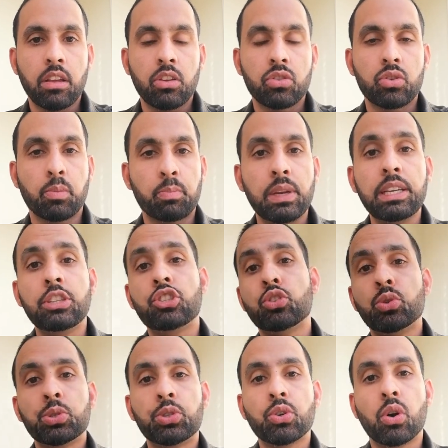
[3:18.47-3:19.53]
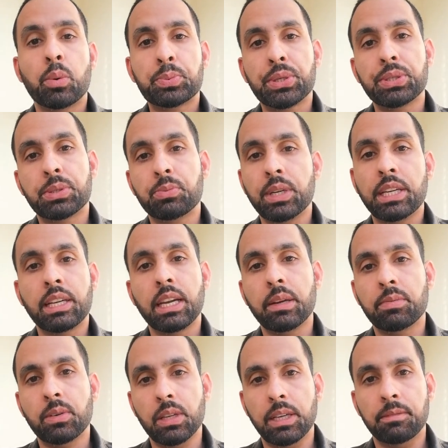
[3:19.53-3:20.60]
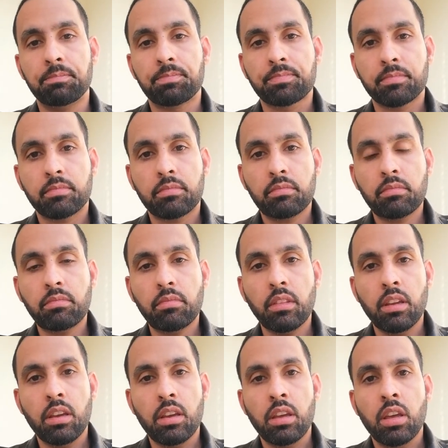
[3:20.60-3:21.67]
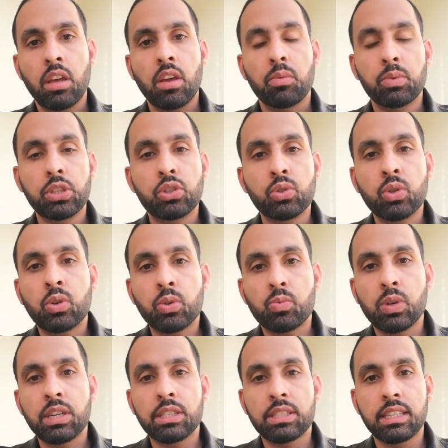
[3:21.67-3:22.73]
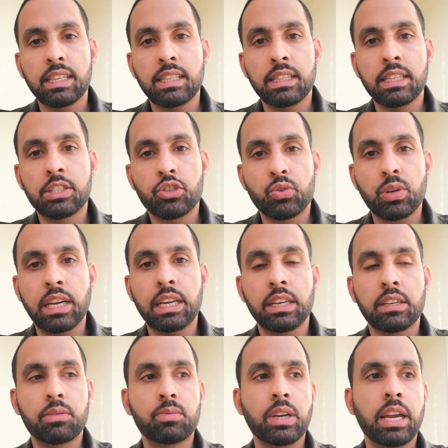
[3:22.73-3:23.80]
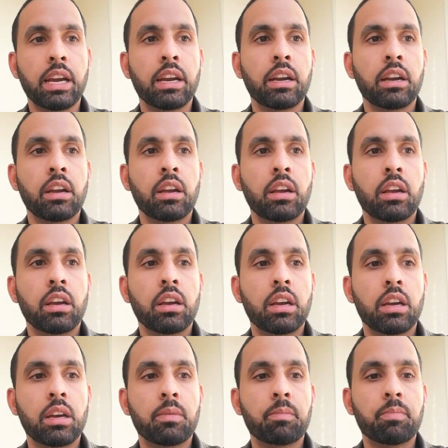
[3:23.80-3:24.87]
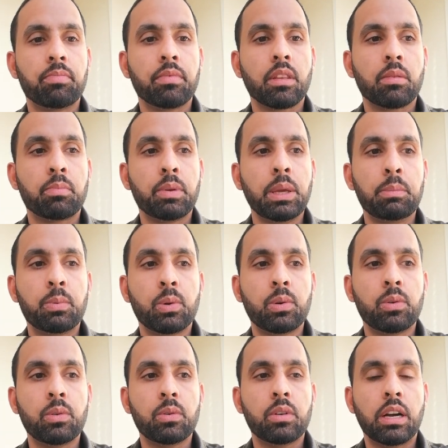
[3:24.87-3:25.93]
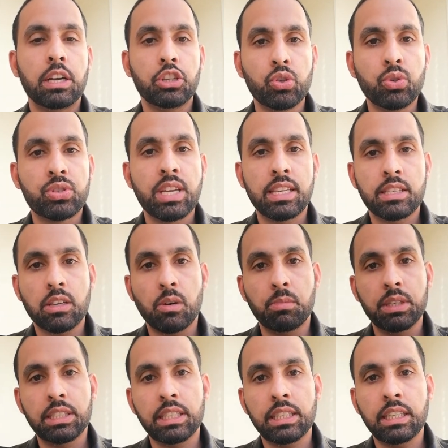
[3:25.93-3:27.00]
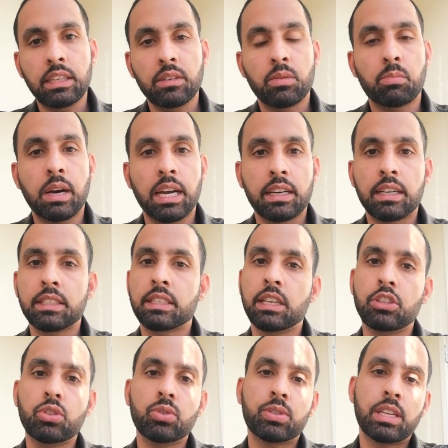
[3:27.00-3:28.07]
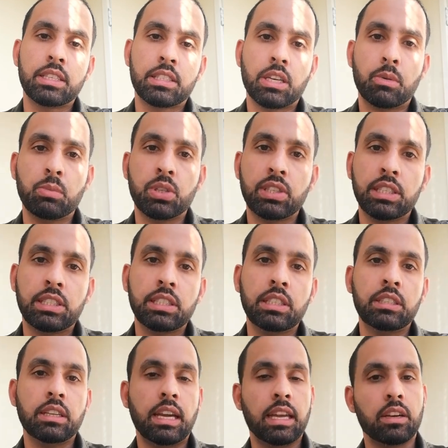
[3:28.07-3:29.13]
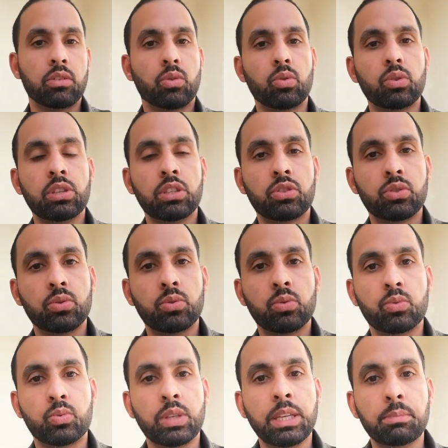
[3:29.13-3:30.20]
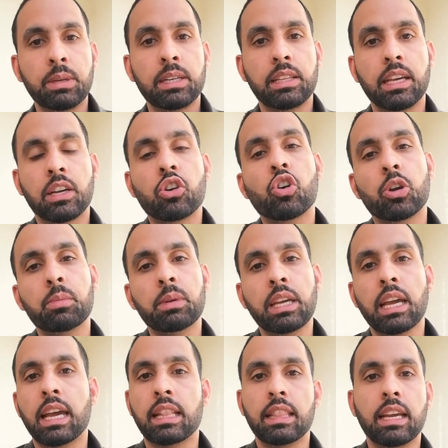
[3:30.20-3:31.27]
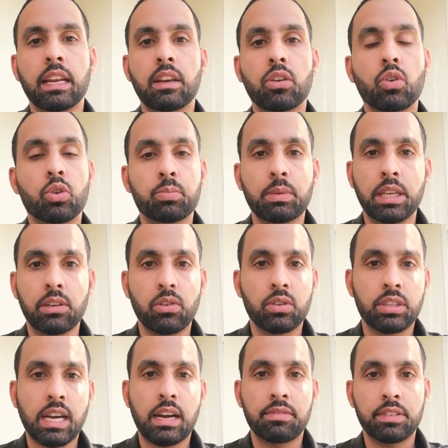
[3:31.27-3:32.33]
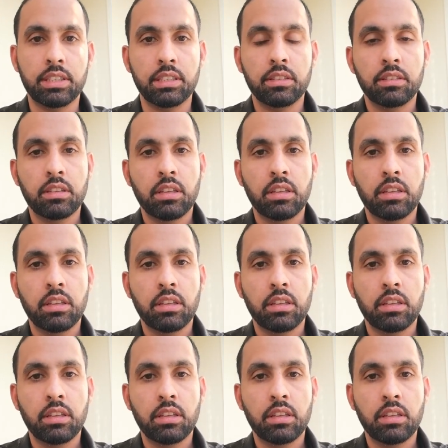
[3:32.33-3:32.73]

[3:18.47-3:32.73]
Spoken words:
So please choose your options very carefully. We do not want to see this trend where people are used as commodity, migrants are used as commodity and only to rebuild the economy and then not being looked after.